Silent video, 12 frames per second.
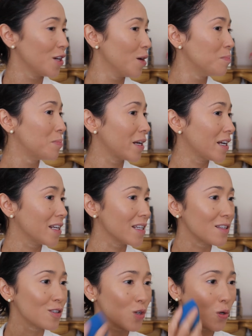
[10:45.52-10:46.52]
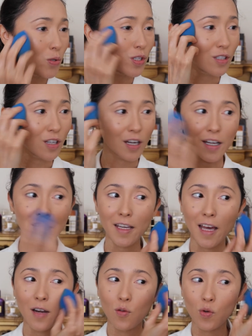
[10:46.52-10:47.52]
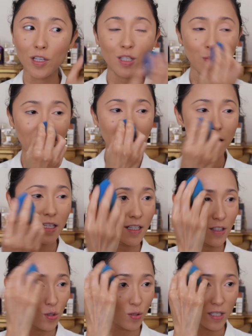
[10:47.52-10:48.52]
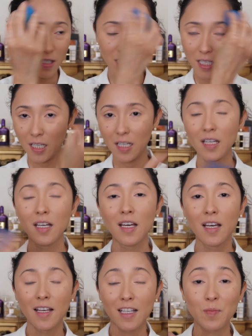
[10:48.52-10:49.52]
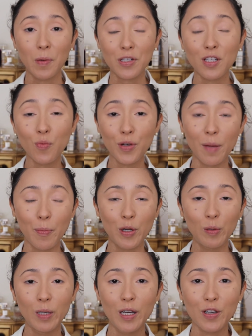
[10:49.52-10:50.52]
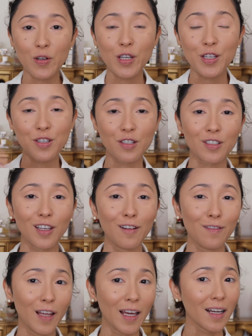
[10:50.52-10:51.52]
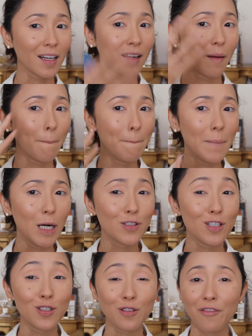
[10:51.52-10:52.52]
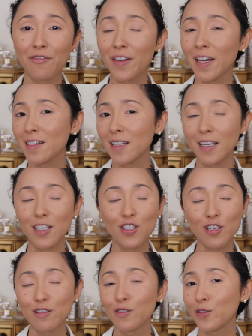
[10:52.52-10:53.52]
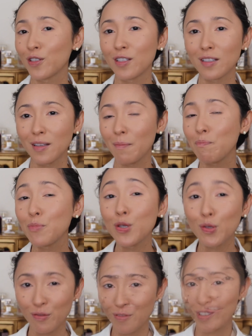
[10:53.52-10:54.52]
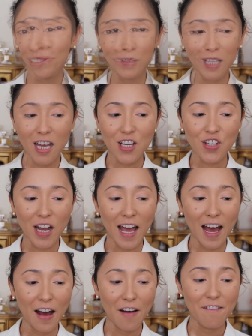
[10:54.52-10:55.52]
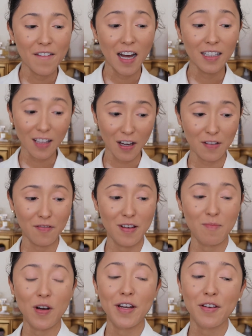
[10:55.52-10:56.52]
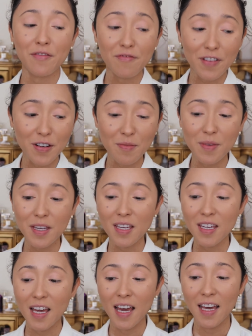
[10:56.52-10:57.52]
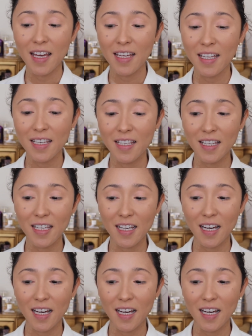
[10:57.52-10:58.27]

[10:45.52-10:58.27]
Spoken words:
but it is so stunning. And once blended into the skin, especially with a beauty blender, it just kind of like melts into your face and it just looks beautiful. For blush, I have a lot of them right here in front of me, and